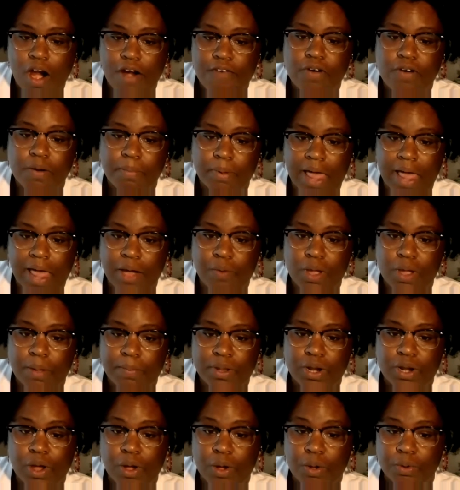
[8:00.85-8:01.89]
are for Black
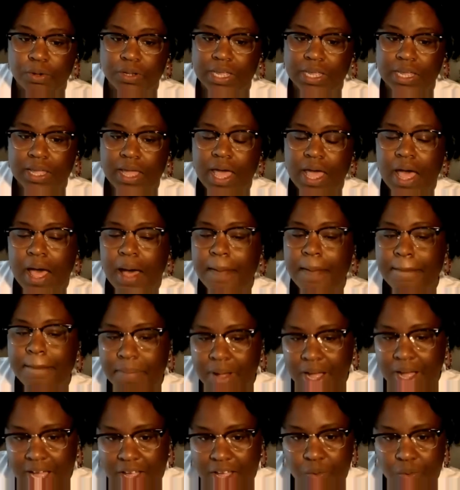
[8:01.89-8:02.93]
women only.
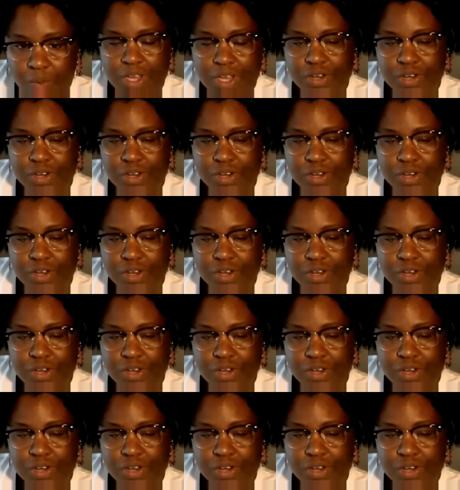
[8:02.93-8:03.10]
But